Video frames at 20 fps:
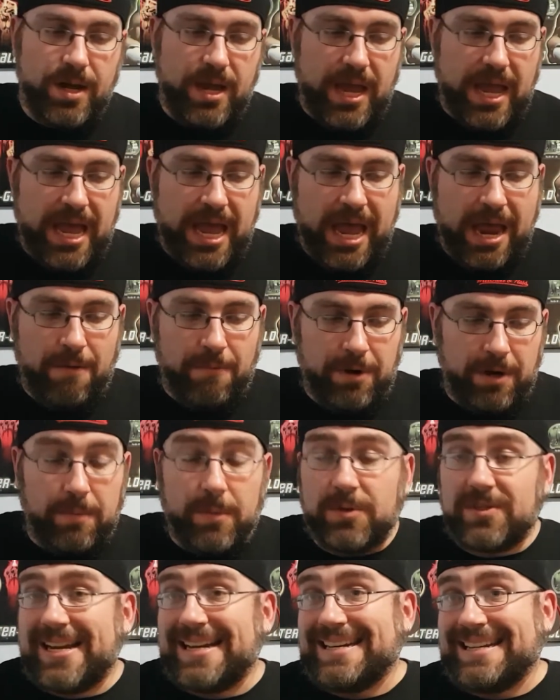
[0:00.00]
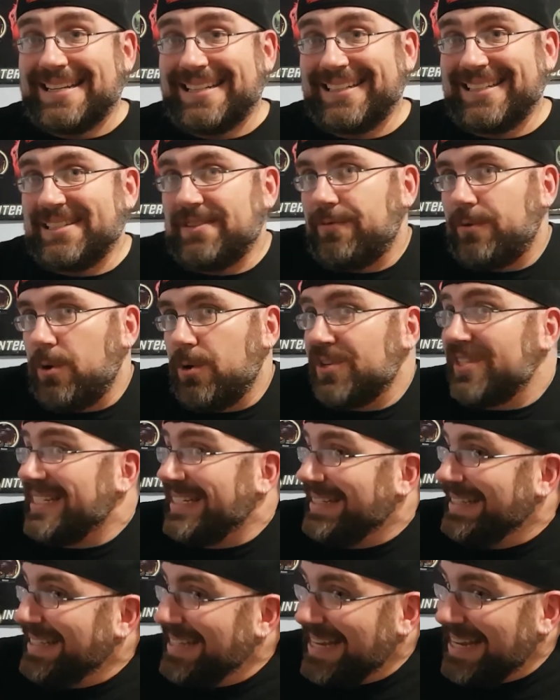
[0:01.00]
Uh, one of the most ideal is, of course,
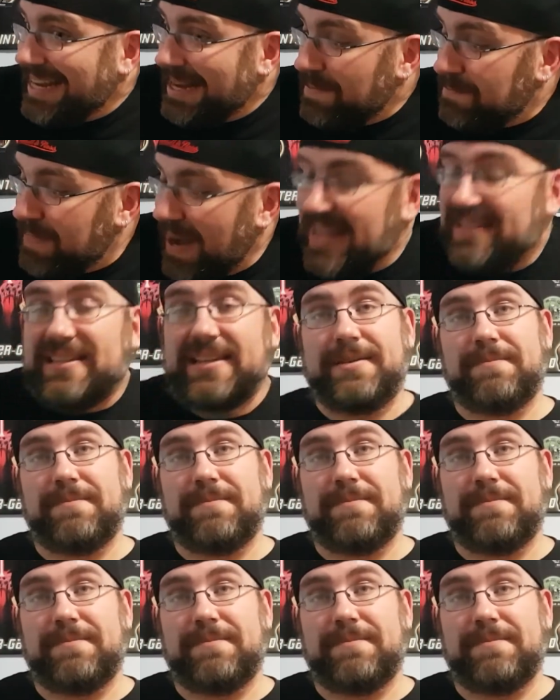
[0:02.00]
basing,